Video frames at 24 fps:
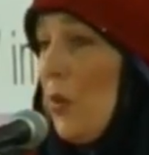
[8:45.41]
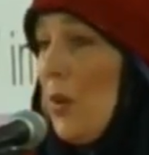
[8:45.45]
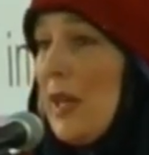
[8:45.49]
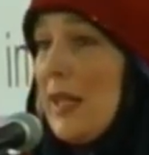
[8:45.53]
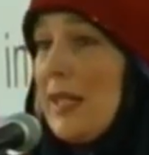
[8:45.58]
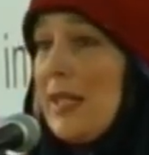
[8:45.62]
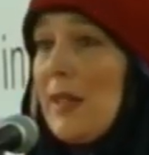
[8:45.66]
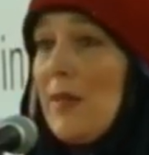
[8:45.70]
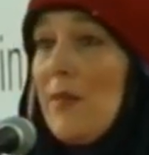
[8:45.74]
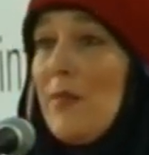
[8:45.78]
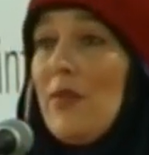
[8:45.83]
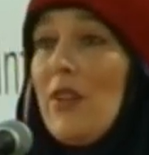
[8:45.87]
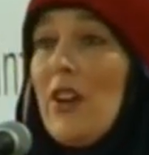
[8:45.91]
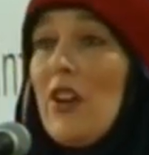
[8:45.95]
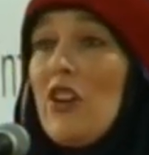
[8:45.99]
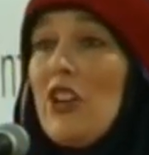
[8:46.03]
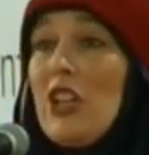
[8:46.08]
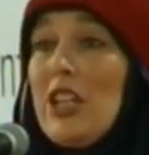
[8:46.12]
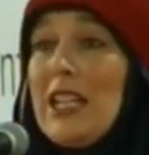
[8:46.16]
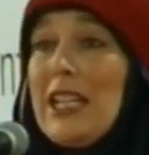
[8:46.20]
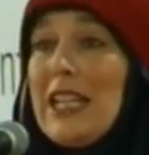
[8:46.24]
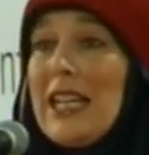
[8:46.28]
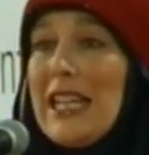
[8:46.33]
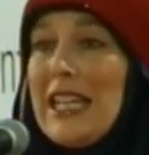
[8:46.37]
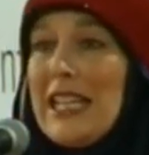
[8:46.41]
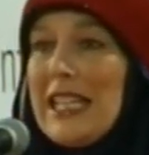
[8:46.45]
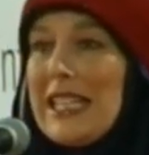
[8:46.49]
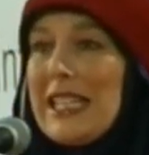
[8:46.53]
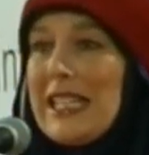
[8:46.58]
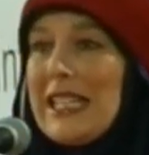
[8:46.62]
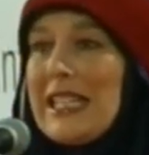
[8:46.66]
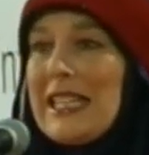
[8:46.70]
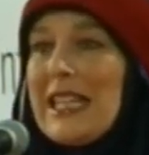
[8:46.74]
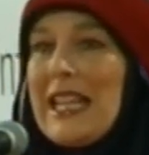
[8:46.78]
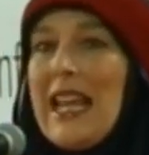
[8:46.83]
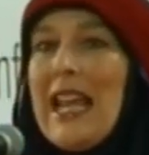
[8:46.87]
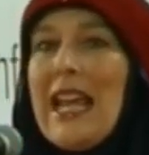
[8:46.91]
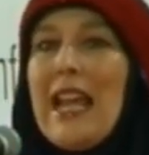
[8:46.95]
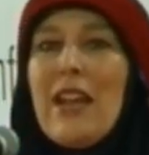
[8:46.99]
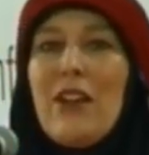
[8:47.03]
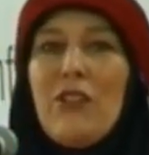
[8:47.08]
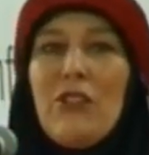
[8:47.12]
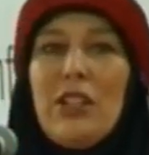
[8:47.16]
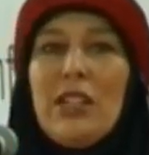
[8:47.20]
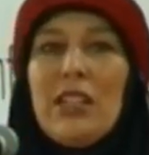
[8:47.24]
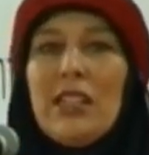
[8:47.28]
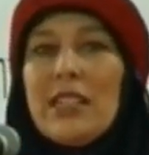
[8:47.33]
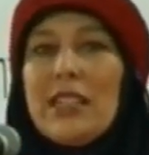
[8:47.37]
where some very
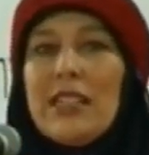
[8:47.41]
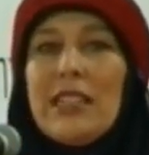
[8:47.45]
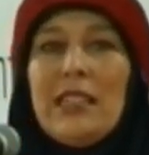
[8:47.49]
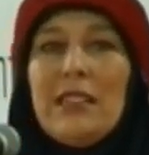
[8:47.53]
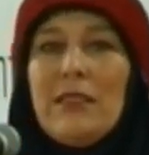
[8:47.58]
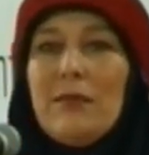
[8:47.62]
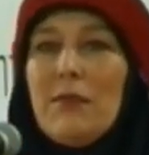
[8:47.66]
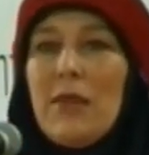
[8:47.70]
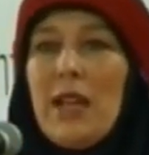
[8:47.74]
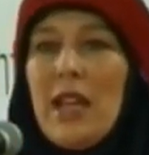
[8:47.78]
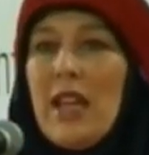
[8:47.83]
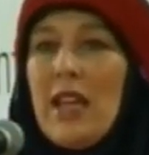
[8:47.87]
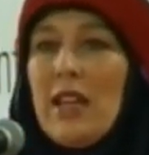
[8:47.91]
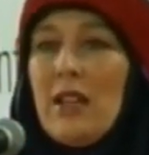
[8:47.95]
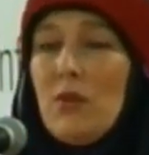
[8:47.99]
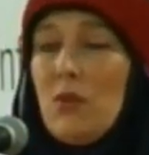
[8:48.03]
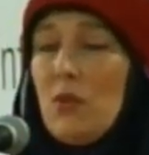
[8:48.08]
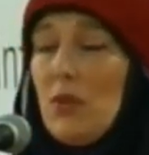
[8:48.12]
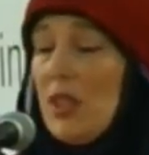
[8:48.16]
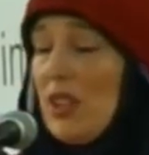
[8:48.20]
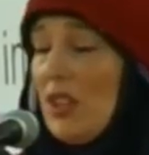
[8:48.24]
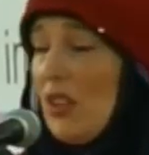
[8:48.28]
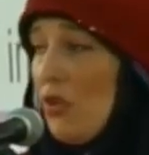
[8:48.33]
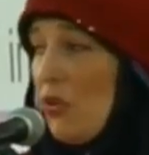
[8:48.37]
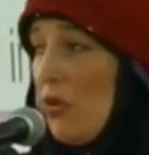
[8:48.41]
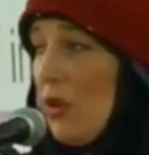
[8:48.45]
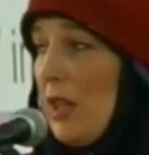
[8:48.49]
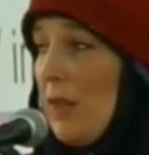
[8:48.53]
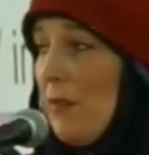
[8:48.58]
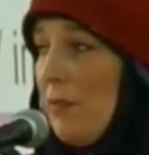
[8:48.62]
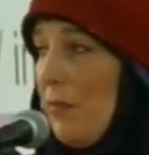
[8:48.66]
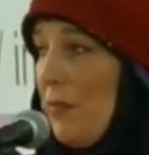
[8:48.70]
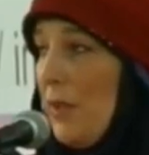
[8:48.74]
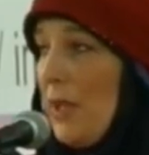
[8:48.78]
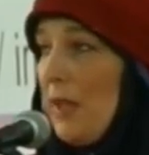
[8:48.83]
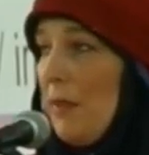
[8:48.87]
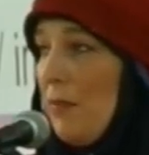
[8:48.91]
scary-looking men with great